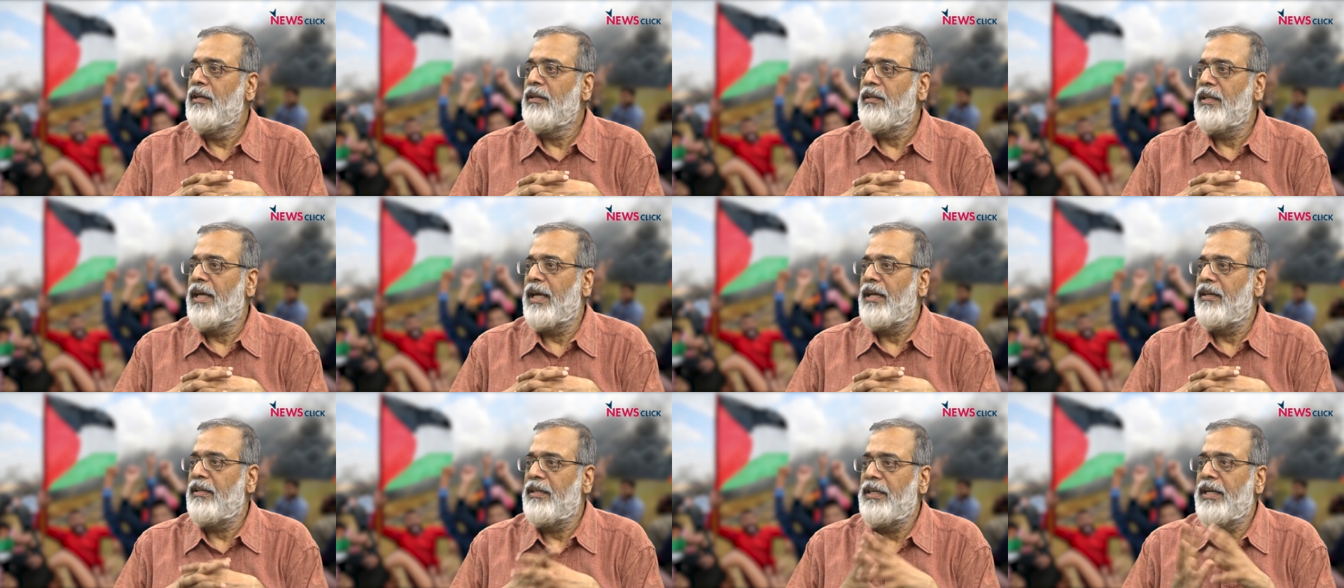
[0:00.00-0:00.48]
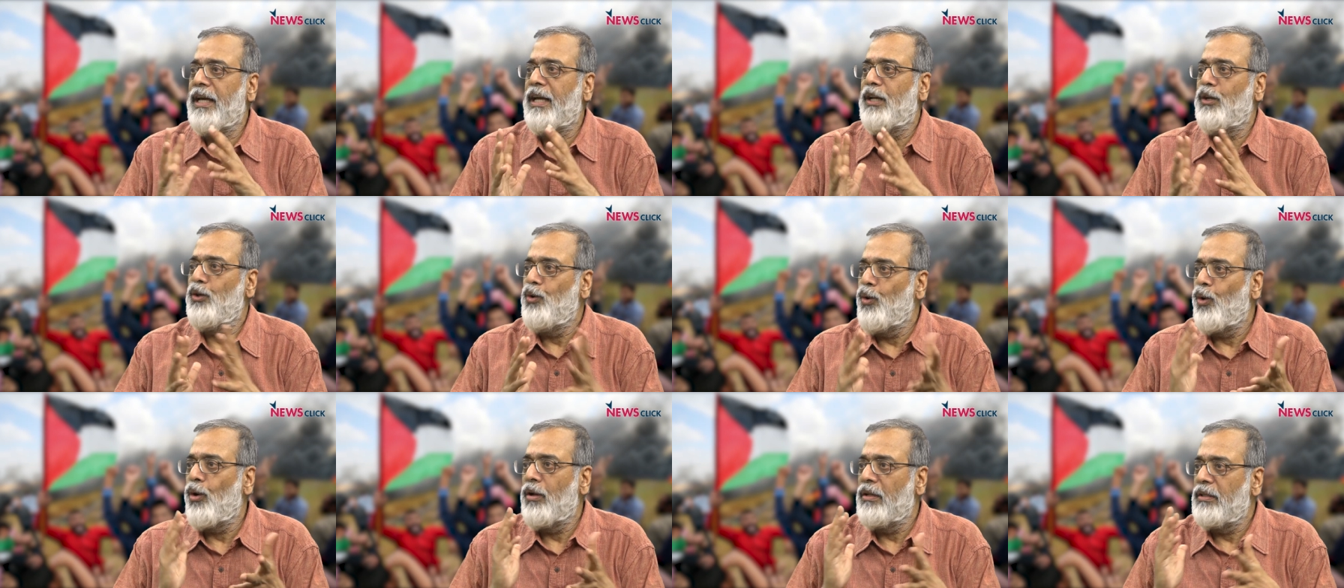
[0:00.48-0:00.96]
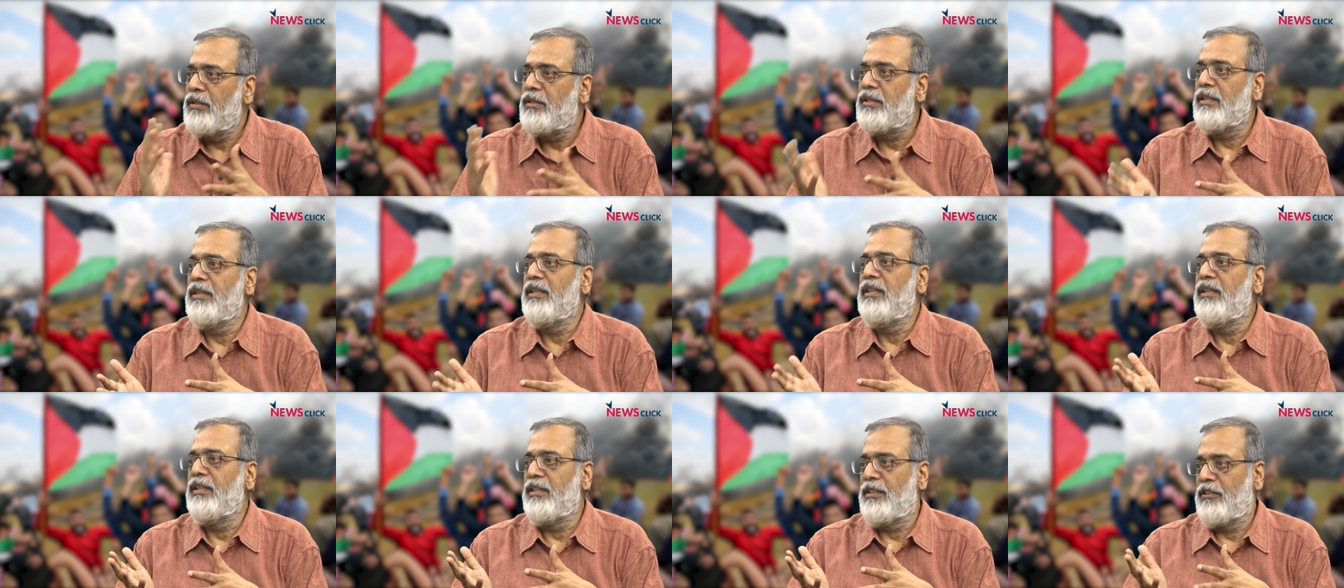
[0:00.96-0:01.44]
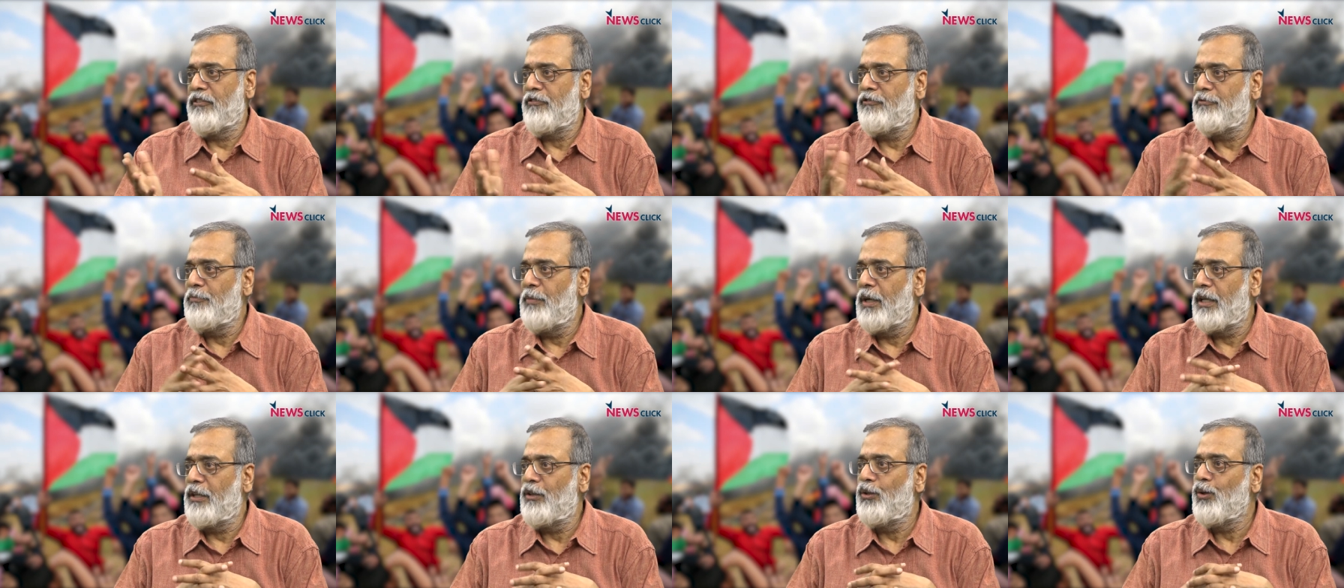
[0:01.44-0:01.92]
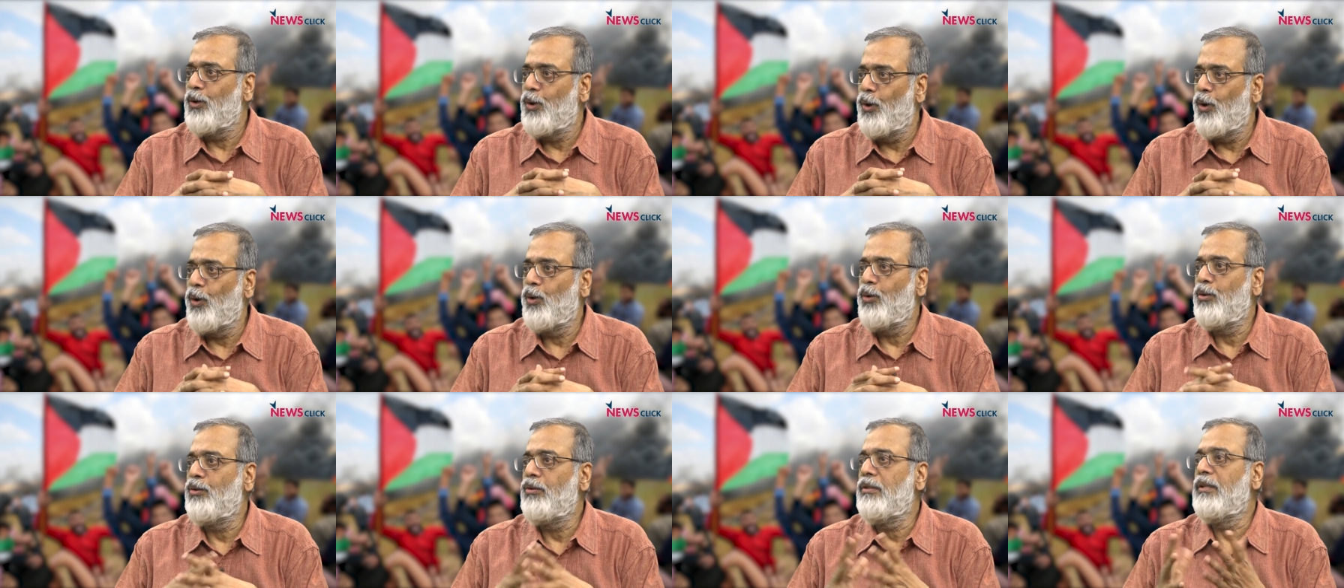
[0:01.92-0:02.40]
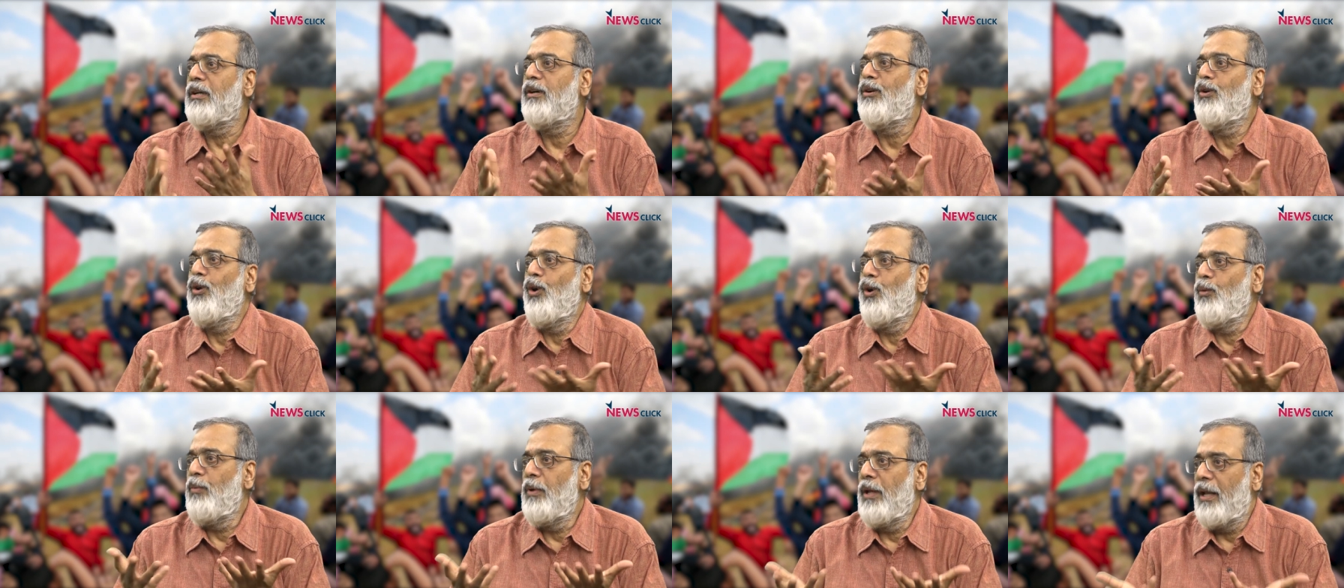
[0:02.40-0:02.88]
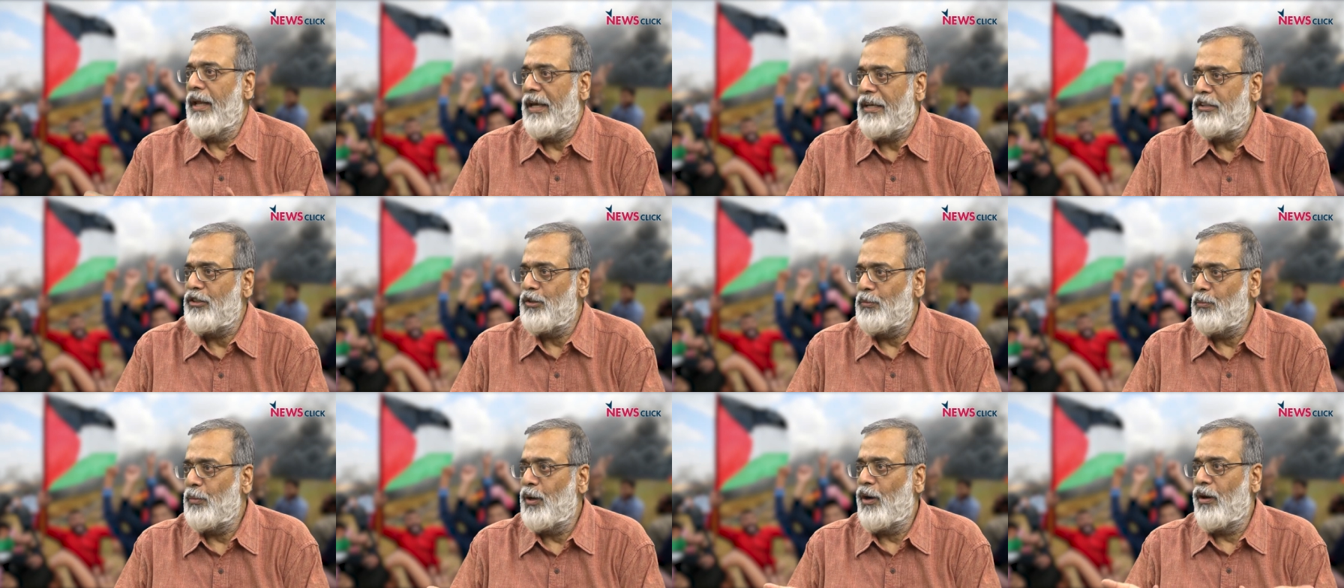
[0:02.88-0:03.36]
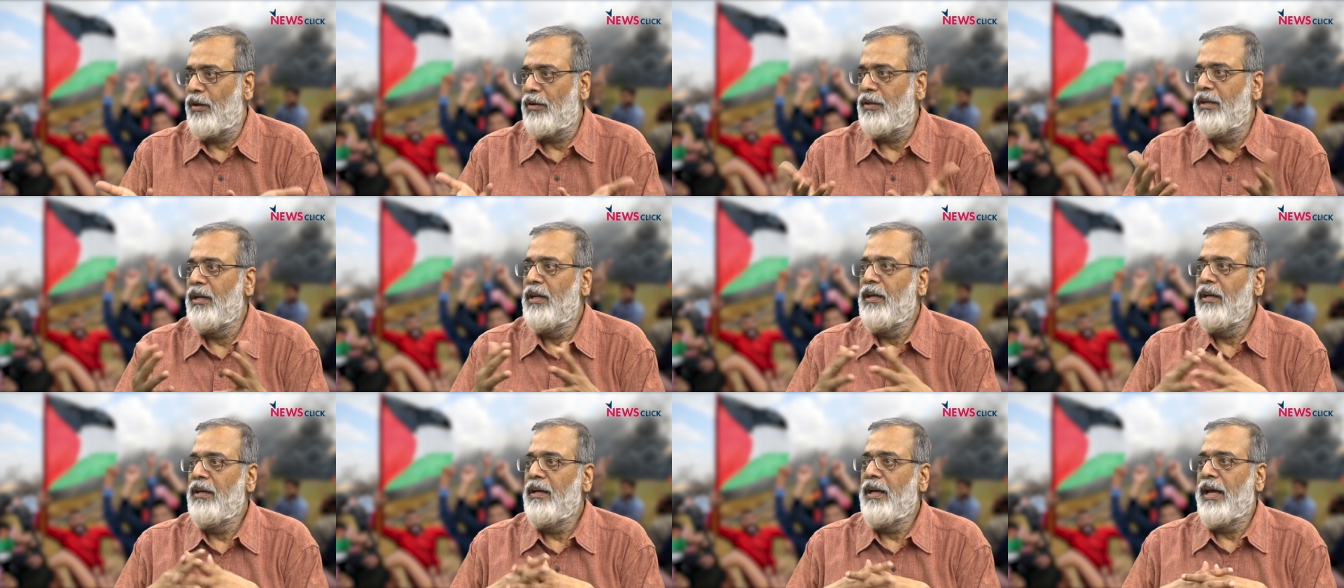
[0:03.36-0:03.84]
that he had no alternative but to go to the global hegemon